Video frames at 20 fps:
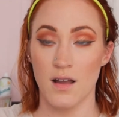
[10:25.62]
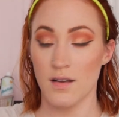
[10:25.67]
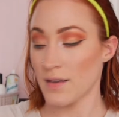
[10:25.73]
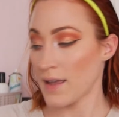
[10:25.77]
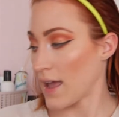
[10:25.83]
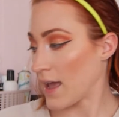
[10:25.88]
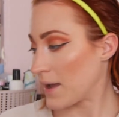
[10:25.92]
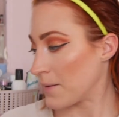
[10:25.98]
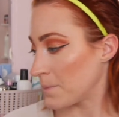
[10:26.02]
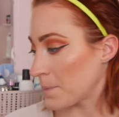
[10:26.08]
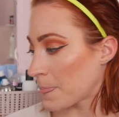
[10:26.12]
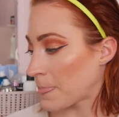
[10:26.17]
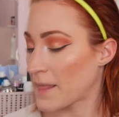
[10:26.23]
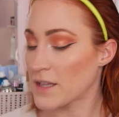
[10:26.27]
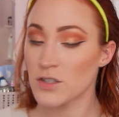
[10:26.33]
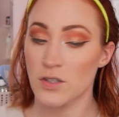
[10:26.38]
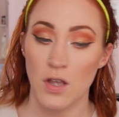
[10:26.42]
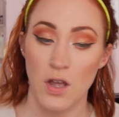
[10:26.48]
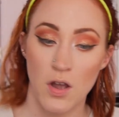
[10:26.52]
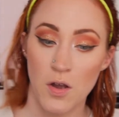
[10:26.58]
Okay,
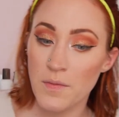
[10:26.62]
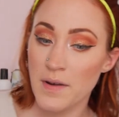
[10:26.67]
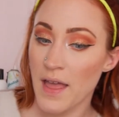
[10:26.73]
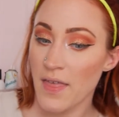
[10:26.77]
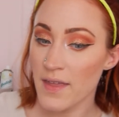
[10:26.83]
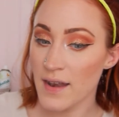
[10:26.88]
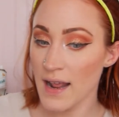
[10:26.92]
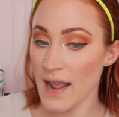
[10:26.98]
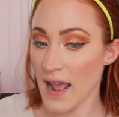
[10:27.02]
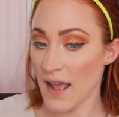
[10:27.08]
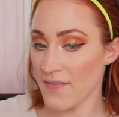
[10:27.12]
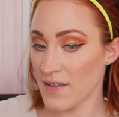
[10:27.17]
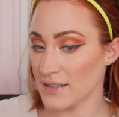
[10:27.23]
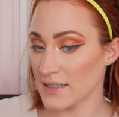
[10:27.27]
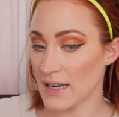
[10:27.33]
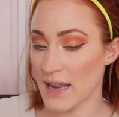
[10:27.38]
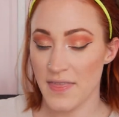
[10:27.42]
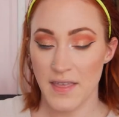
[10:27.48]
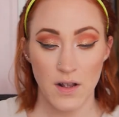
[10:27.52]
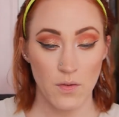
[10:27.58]
so now that I have that
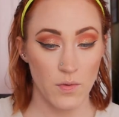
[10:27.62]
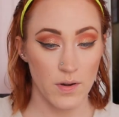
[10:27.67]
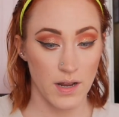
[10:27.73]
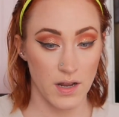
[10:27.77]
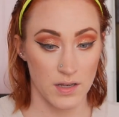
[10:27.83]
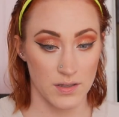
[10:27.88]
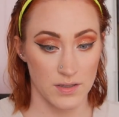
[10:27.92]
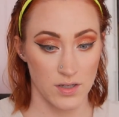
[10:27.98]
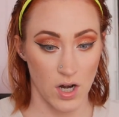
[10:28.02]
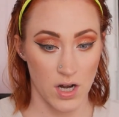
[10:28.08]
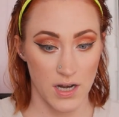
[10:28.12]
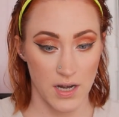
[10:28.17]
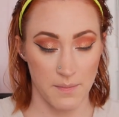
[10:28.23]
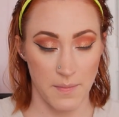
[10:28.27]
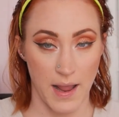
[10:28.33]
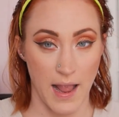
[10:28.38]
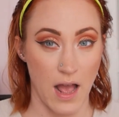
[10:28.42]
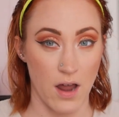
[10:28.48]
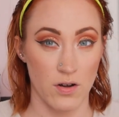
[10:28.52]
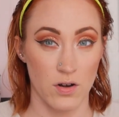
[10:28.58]
done, I think I want to darken
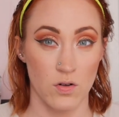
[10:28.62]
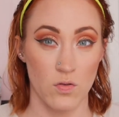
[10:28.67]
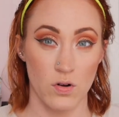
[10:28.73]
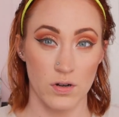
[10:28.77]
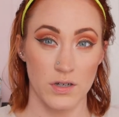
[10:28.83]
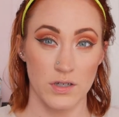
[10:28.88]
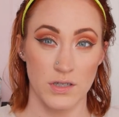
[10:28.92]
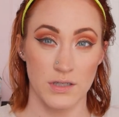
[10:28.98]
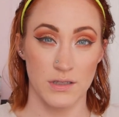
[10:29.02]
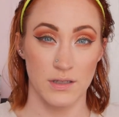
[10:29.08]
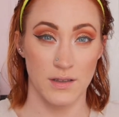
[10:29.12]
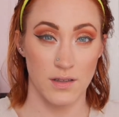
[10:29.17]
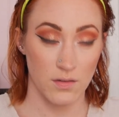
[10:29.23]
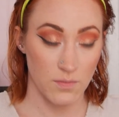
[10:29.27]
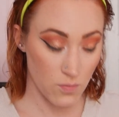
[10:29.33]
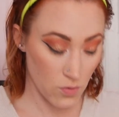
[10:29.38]
my outer corner just a little